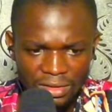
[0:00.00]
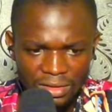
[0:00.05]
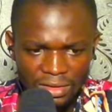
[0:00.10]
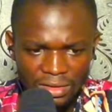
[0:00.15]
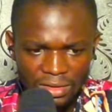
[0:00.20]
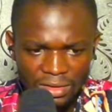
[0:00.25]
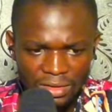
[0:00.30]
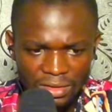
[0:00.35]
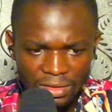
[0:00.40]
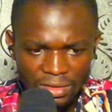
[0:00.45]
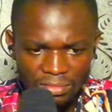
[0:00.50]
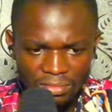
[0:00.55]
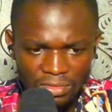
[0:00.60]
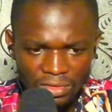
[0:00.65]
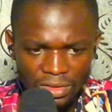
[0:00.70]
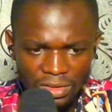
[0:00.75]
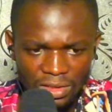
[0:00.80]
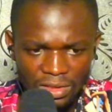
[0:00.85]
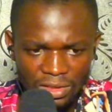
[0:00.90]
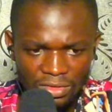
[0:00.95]

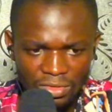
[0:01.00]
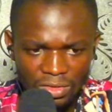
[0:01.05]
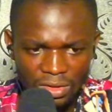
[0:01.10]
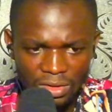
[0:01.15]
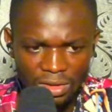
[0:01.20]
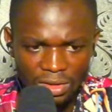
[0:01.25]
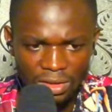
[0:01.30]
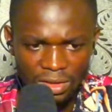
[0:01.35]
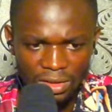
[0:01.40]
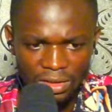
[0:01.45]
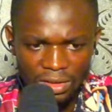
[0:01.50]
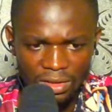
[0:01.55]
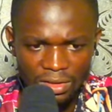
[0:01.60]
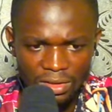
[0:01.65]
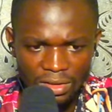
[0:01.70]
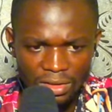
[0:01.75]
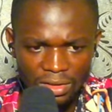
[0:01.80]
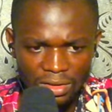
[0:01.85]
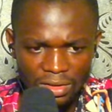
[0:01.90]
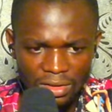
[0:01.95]
Looking at going here.
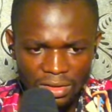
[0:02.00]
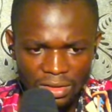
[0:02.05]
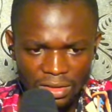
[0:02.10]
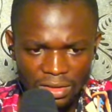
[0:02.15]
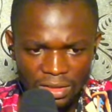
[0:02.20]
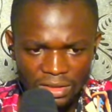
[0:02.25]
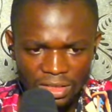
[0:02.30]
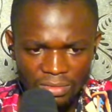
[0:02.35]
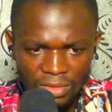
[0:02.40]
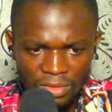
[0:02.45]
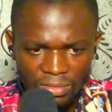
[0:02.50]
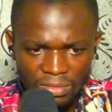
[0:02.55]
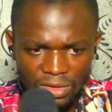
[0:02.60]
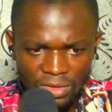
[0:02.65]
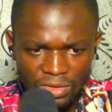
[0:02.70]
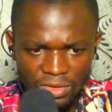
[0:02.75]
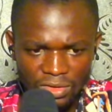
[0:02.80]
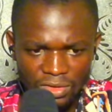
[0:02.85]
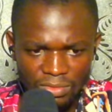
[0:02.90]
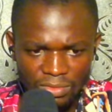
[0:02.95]
Let's see how my opponent
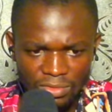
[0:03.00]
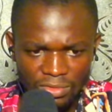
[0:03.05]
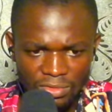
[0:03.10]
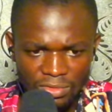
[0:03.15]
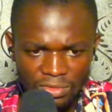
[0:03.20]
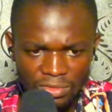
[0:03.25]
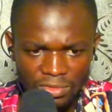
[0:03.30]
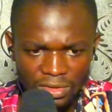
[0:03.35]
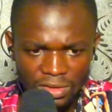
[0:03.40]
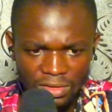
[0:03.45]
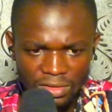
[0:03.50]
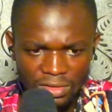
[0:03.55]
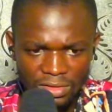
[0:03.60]
responds to this.